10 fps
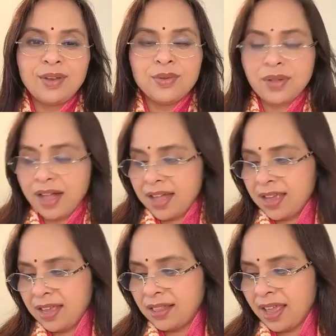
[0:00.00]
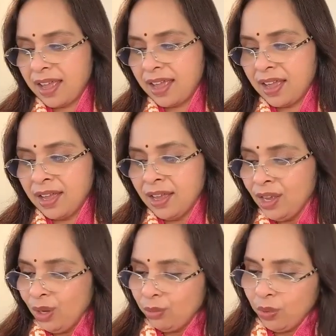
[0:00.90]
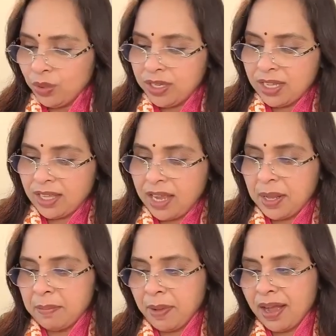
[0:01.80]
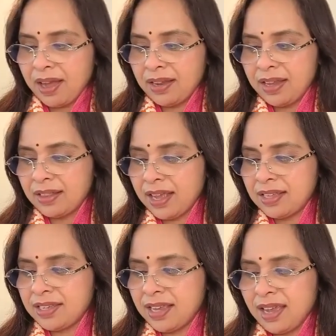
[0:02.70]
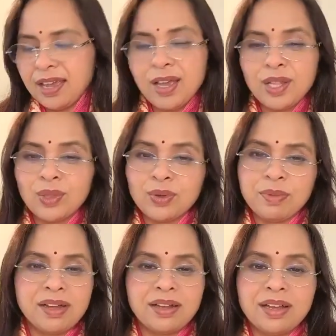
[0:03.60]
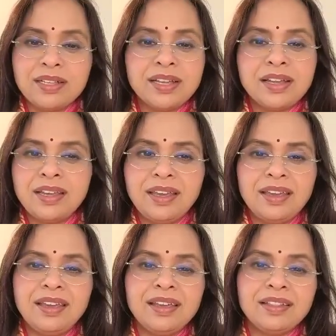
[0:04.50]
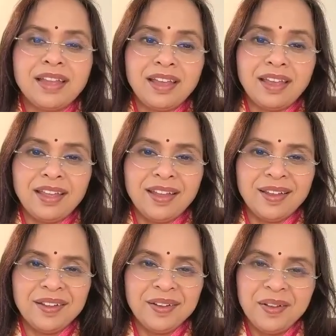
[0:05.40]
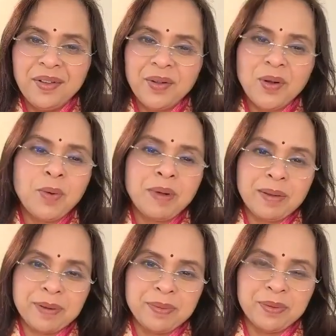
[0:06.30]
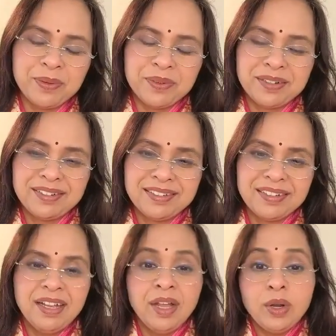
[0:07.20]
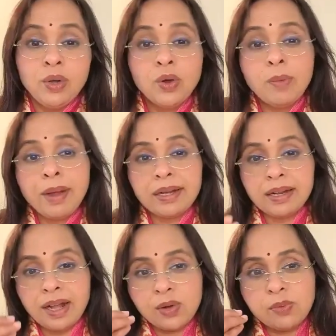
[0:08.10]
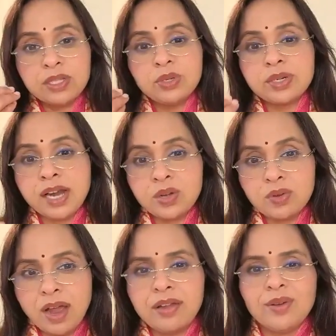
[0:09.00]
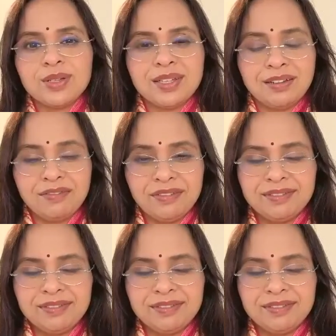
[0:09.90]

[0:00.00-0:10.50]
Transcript: lukahi te, bujite na pari te che, tumara charite. Oh Mahaprabhu, no matter how much you try to hide yourself,